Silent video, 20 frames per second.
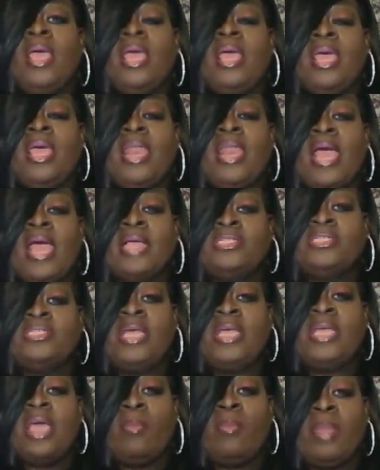and
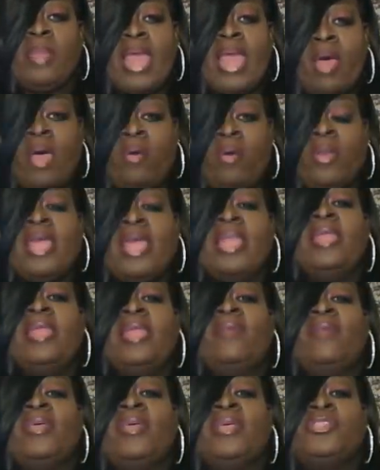actually coming out and
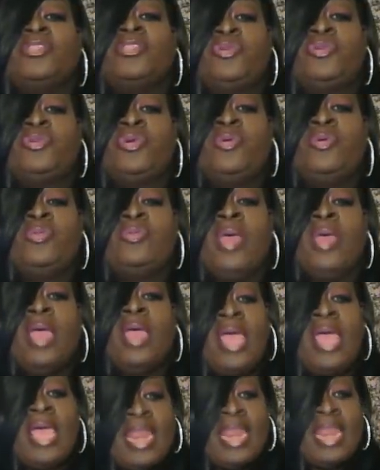living his truth,
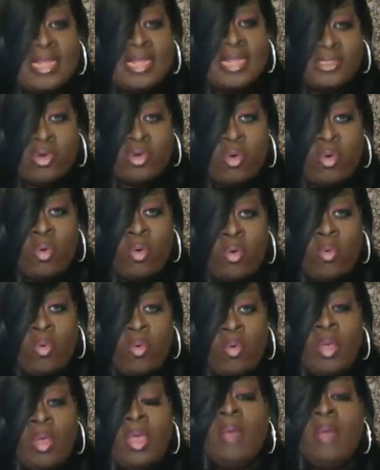and that's
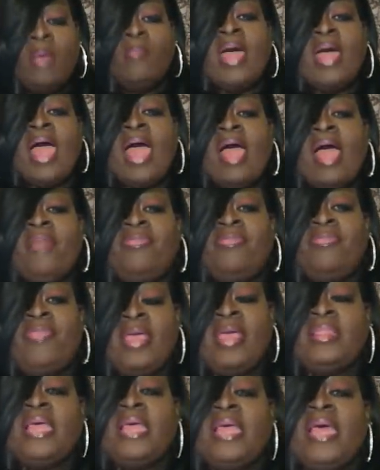cool. But I
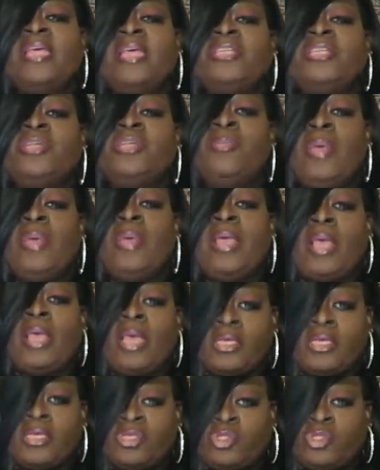think that it should be
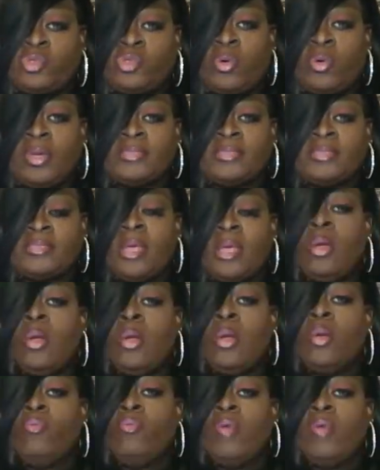his choice
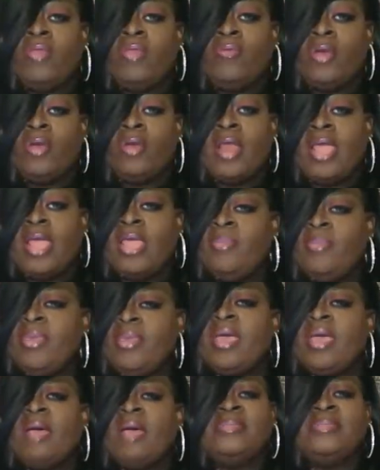whether or not he
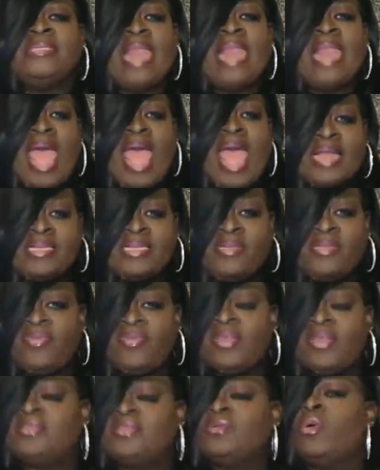becomes an
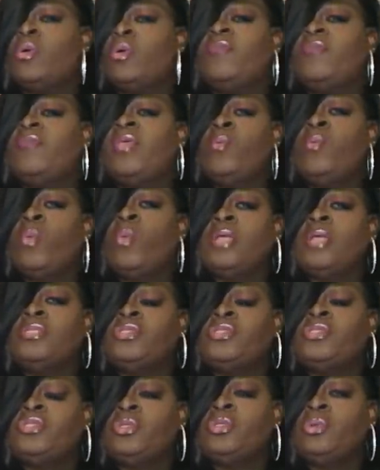activist or if he
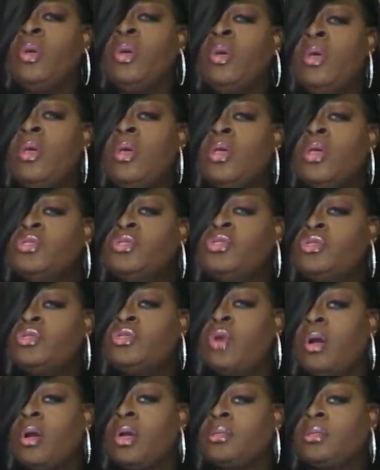wants to
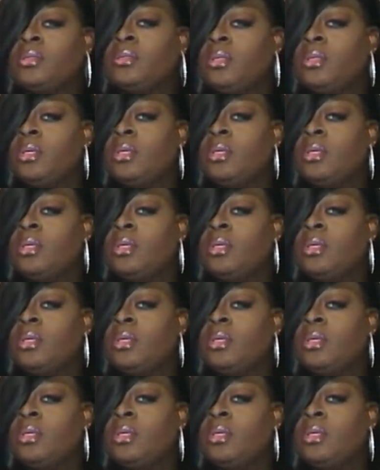start